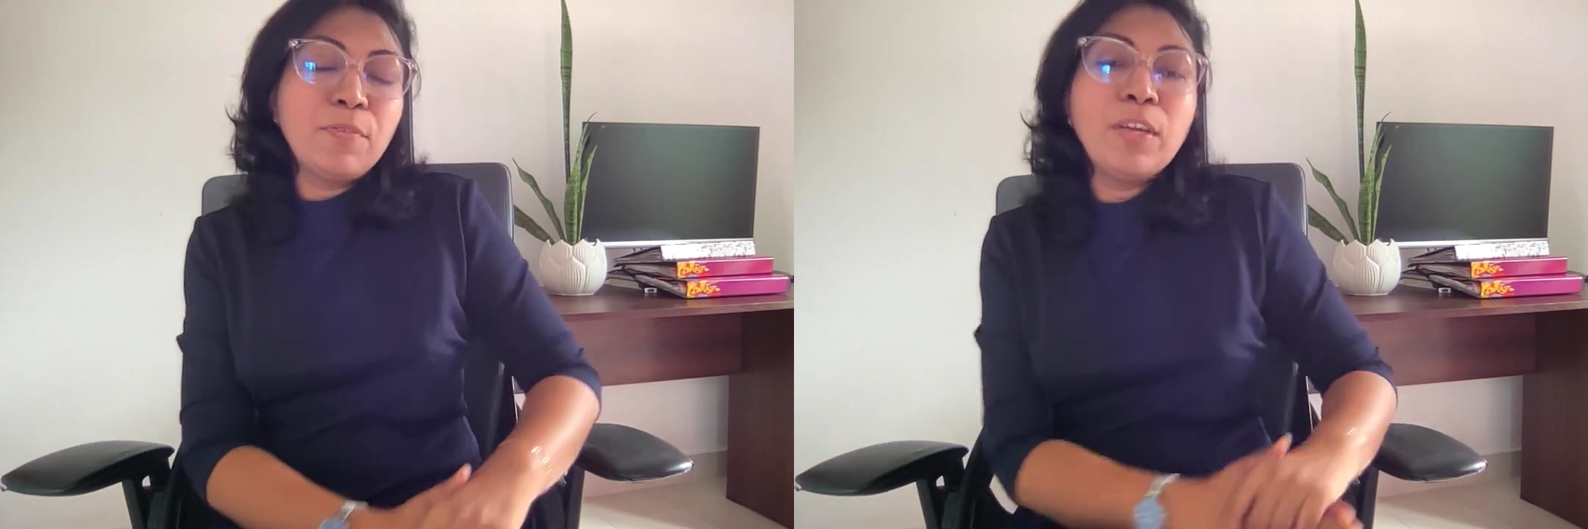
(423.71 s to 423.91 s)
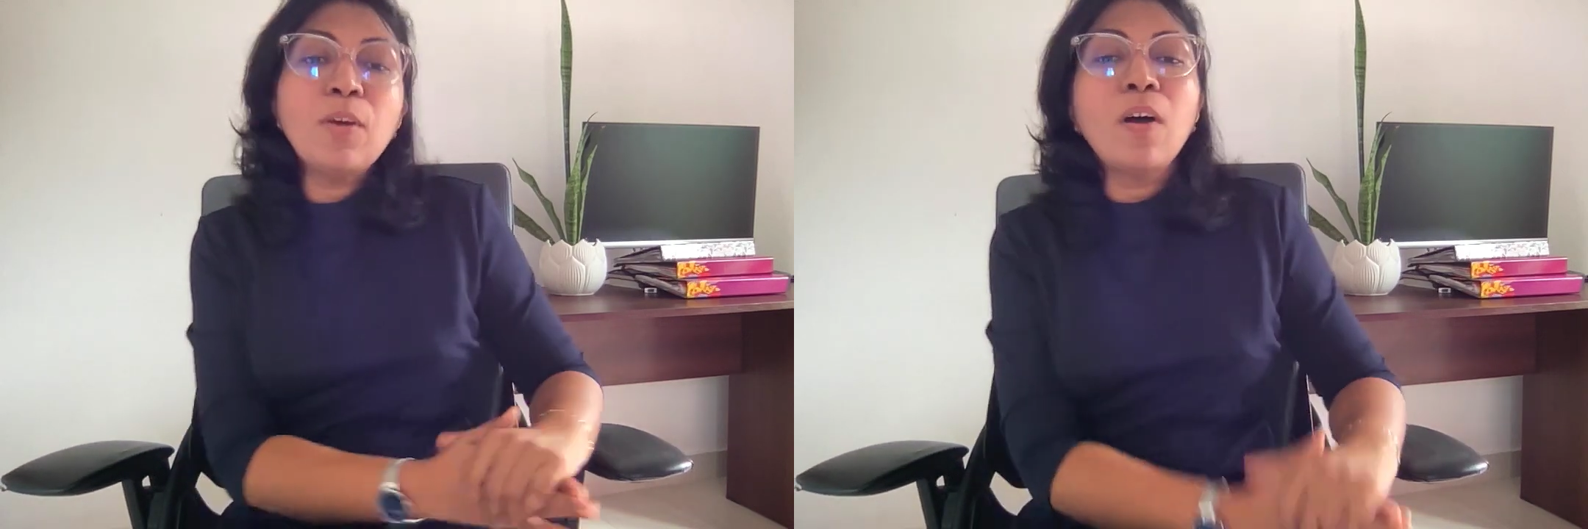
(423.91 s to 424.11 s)

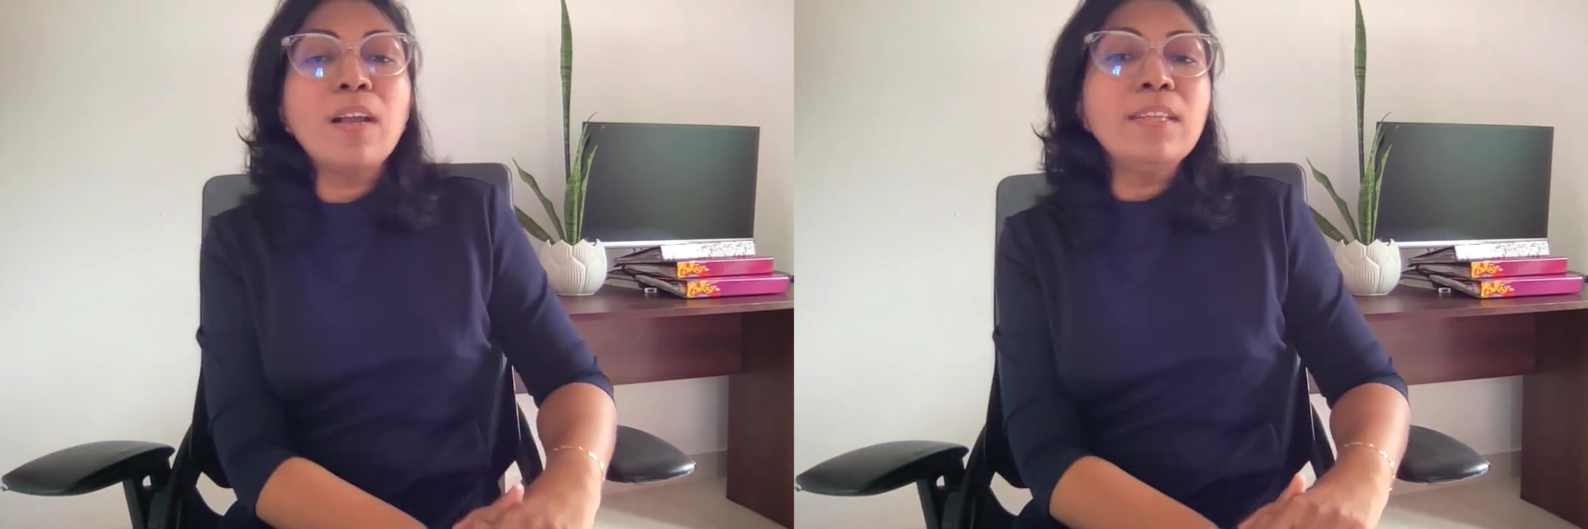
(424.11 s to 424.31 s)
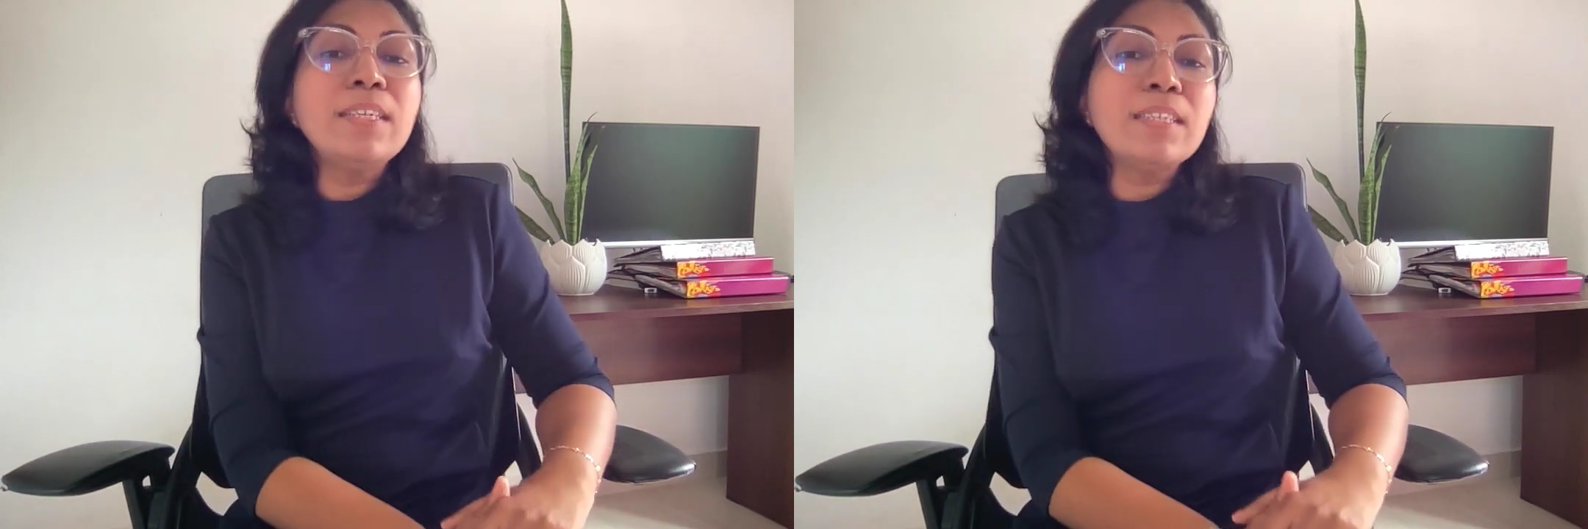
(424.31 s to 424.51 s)
we
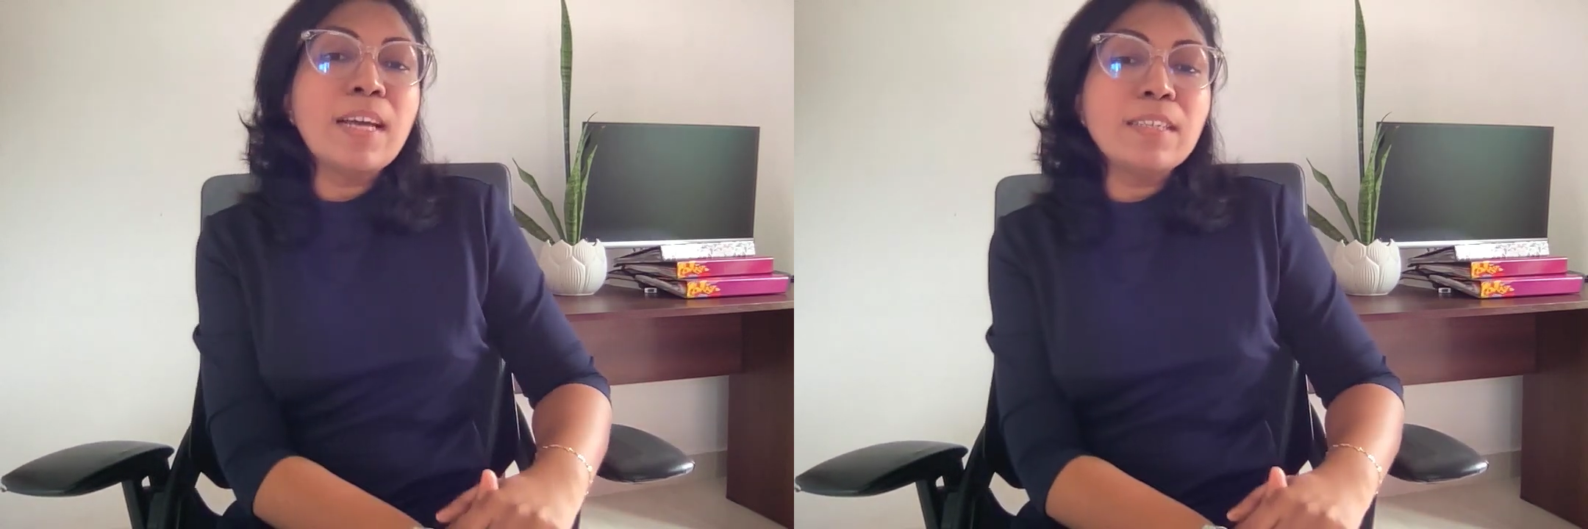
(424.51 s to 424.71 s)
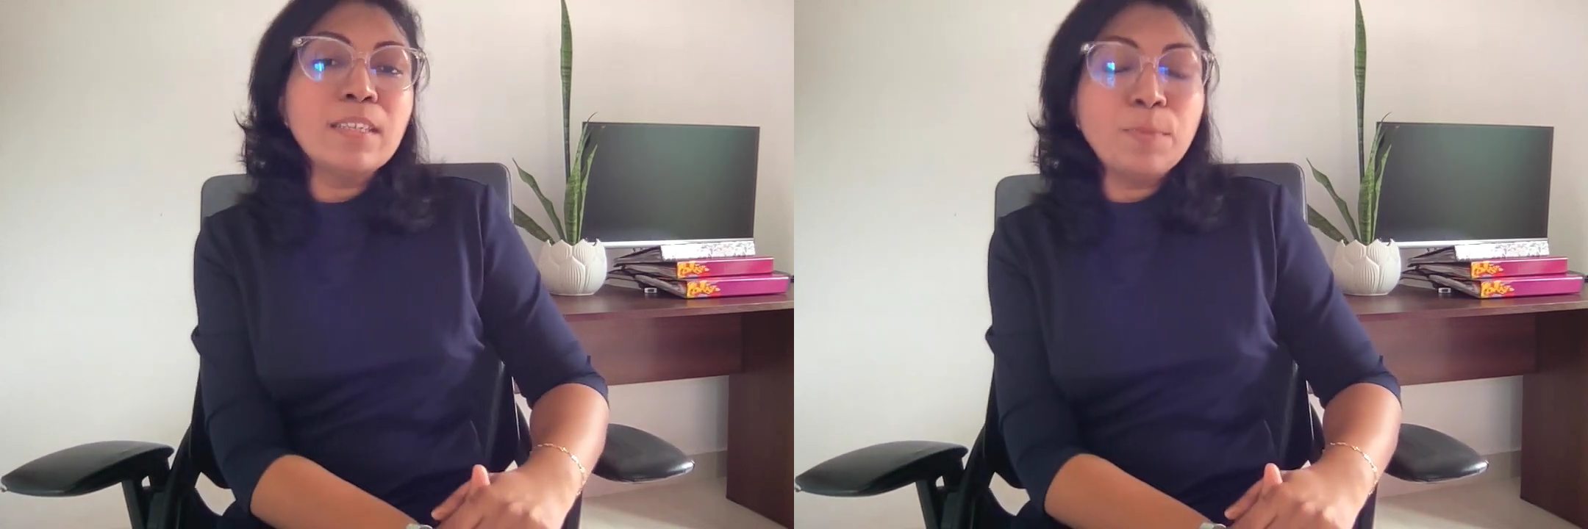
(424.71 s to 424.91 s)
call this
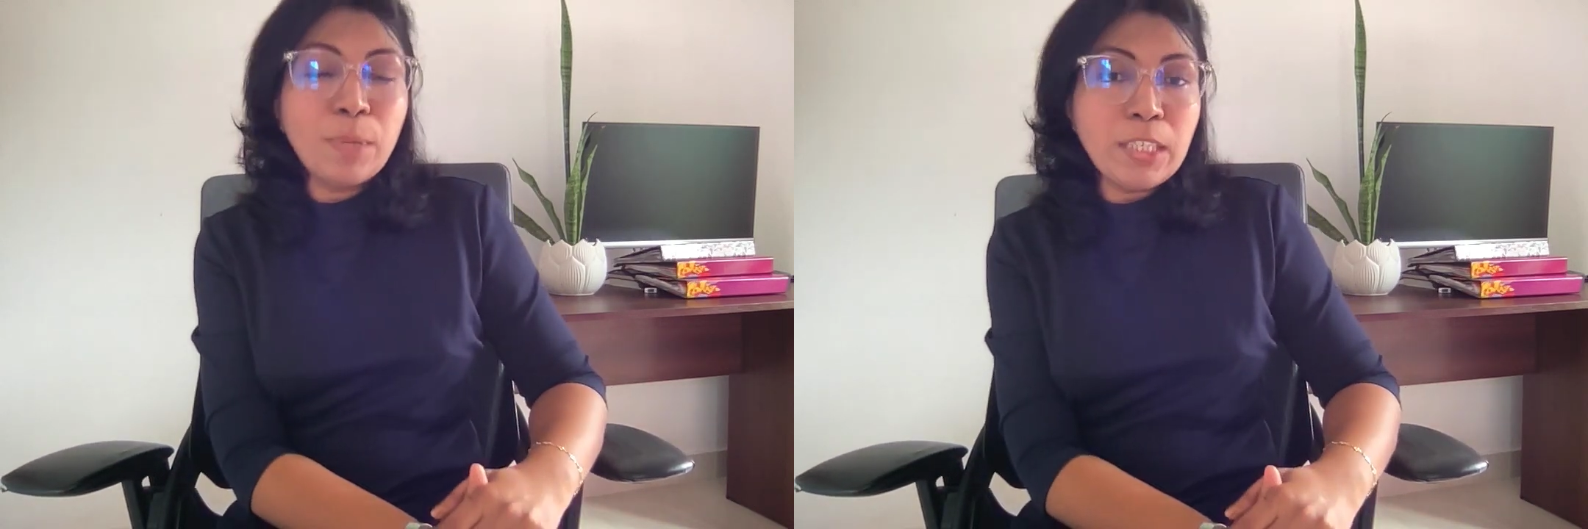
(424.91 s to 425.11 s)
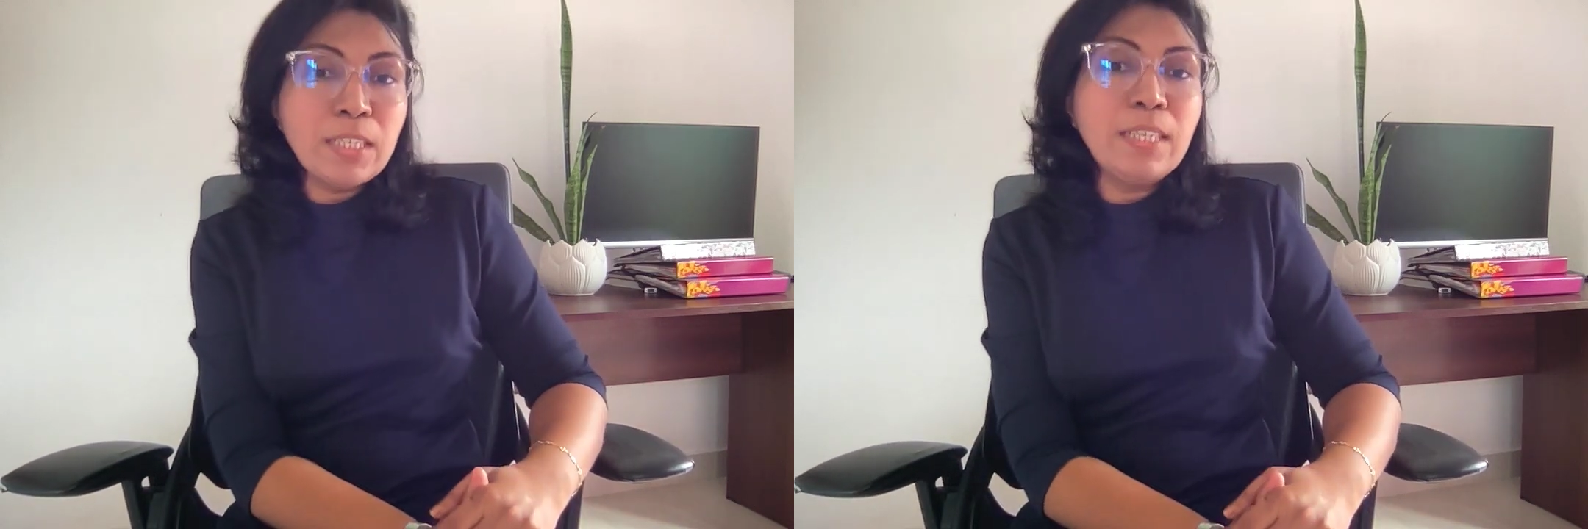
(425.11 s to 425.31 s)
as a
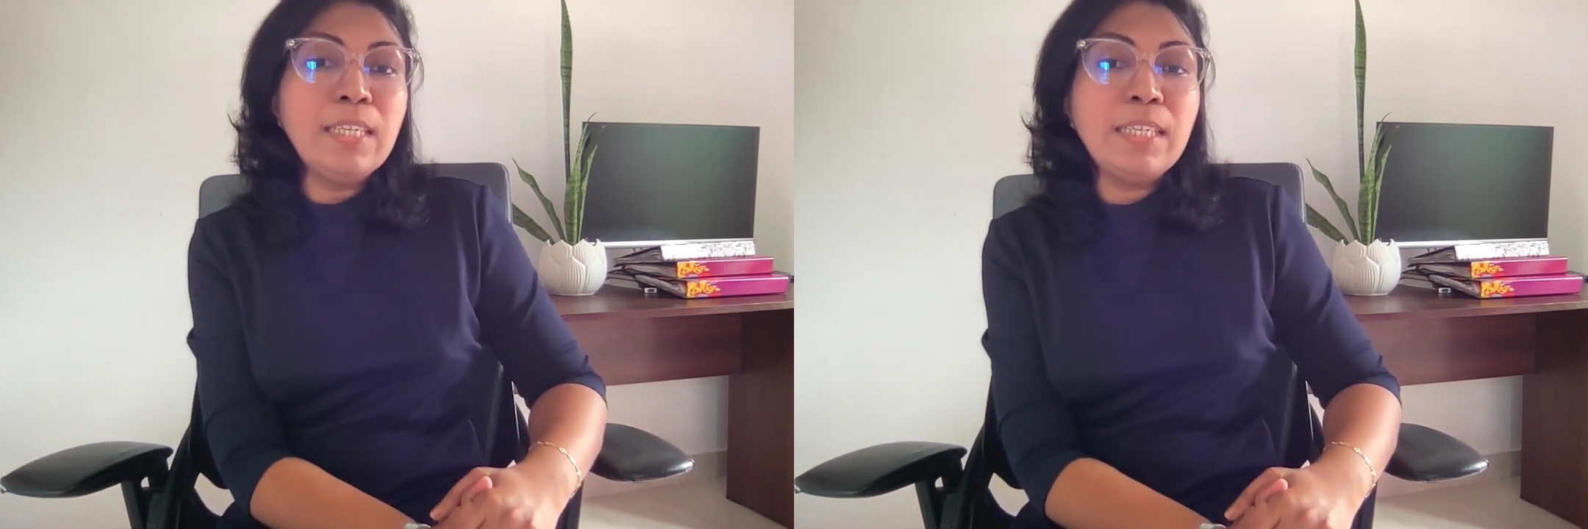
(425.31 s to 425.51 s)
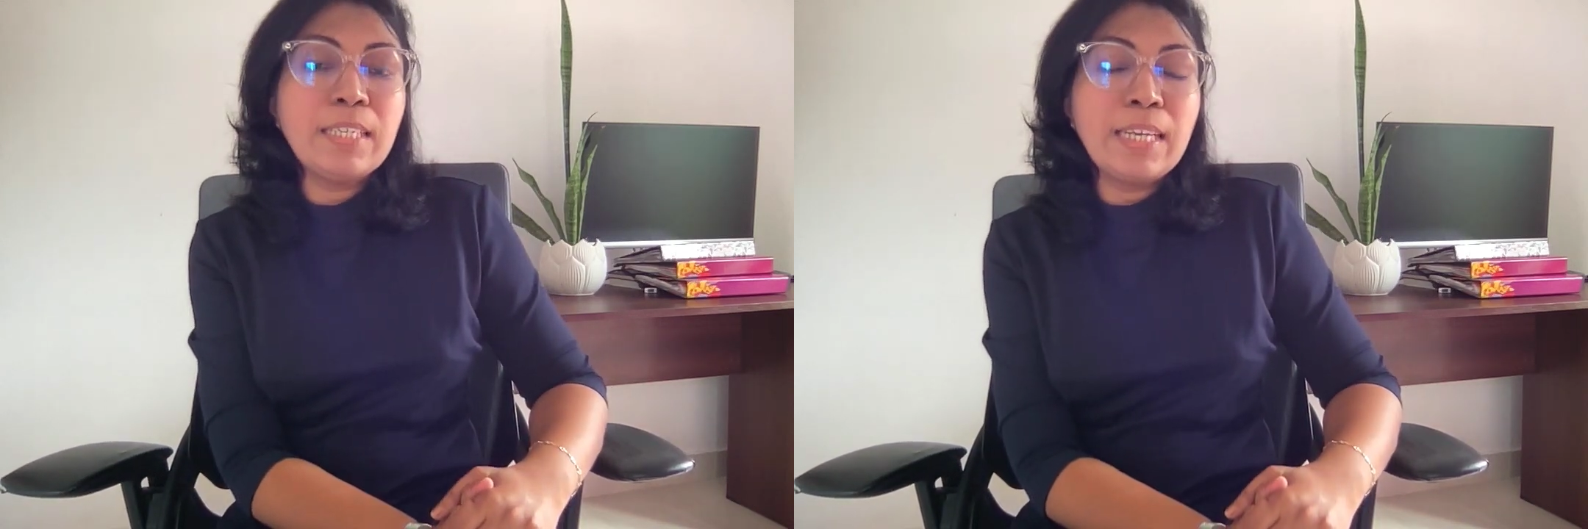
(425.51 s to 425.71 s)
special
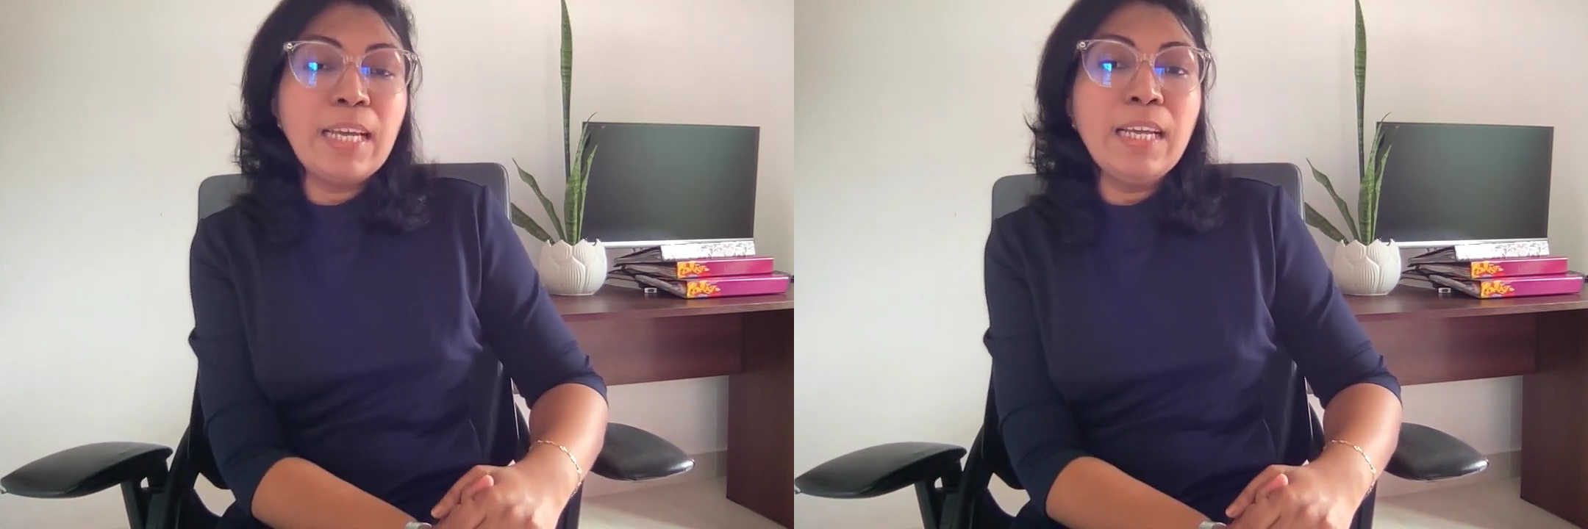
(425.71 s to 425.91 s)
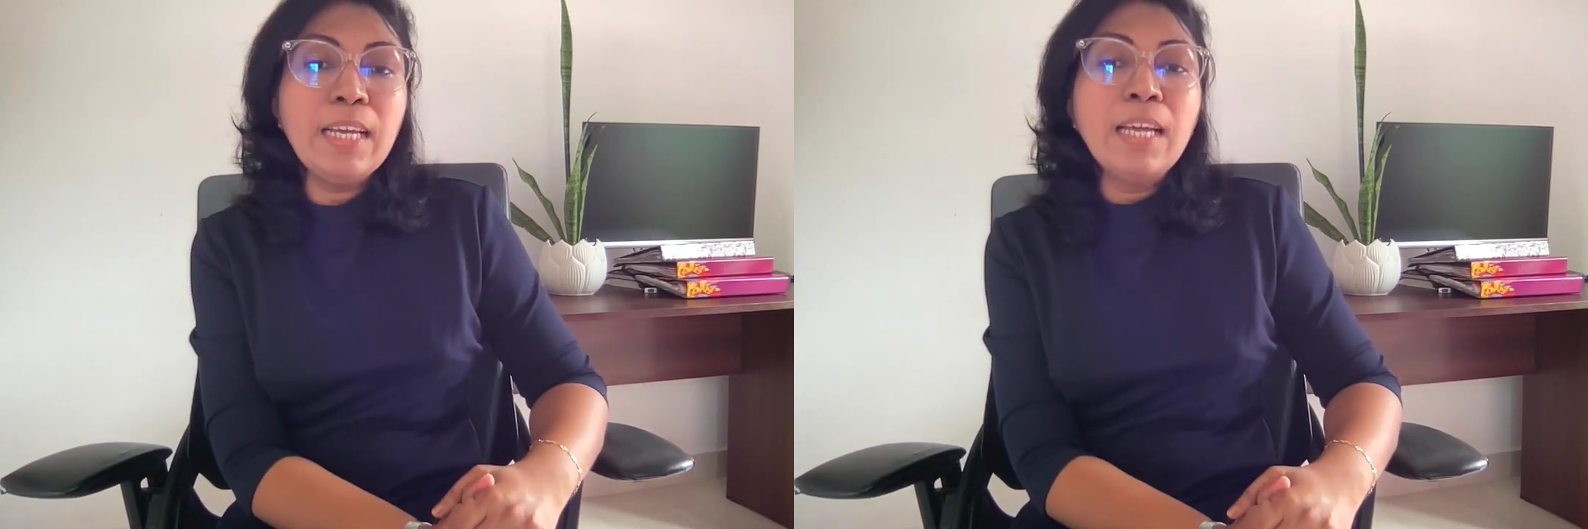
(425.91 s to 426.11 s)
intake,